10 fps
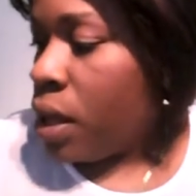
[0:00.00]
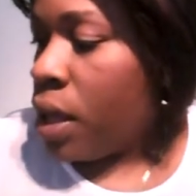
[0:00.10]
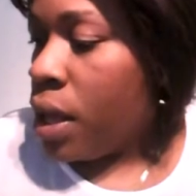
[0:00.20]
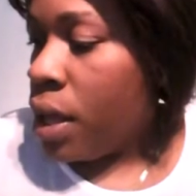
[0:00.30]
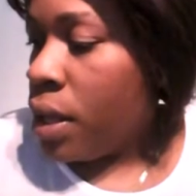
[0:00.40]

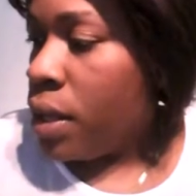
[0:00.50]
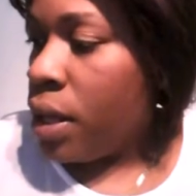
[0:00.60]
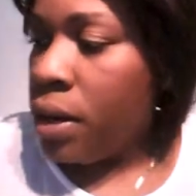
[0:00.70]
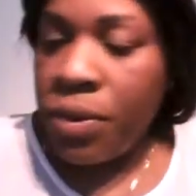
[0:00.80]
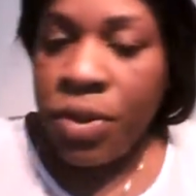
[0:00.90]
And
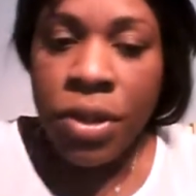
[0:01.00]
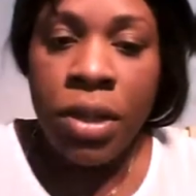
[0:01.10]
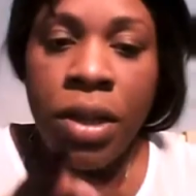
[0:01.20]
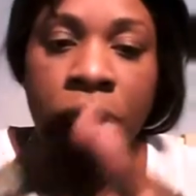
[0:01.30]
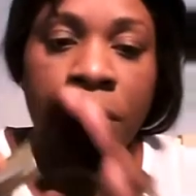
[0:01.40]
then I'm just
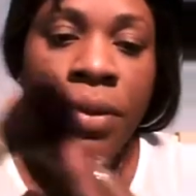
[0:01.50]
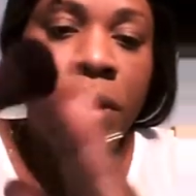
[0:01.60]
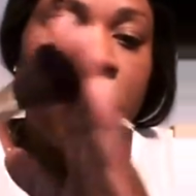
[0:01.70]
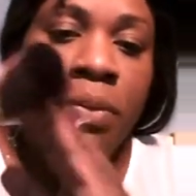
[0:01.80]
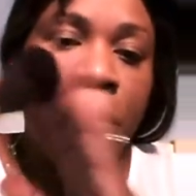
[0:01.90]
going to use
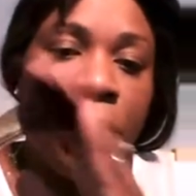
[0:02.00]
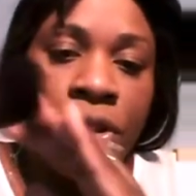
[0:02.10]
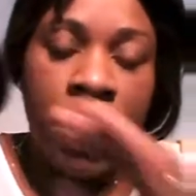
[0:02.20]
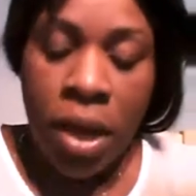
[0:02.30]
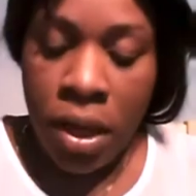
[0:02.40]
this
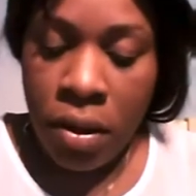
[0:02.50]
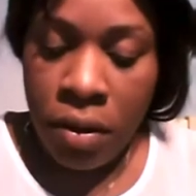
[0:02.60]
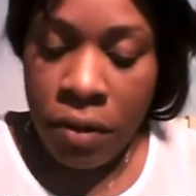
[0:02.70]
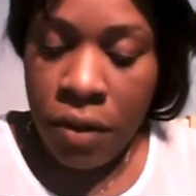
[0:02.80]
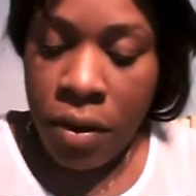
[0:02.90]
brush that I got
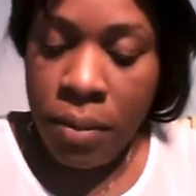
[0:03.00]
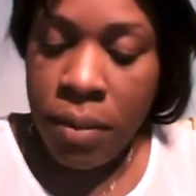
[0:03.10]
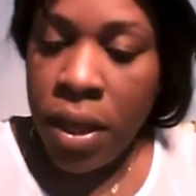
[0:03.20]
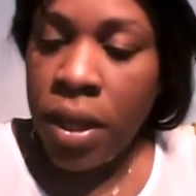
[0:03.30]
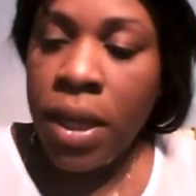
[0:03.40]
from
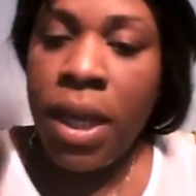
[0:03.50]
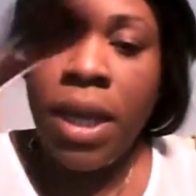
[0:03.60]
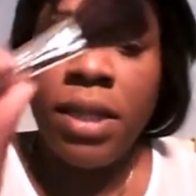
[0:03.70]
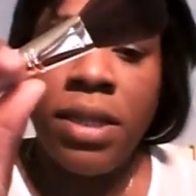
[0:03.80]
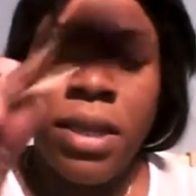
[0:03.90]
in the
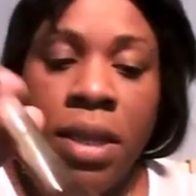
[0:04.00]
kit.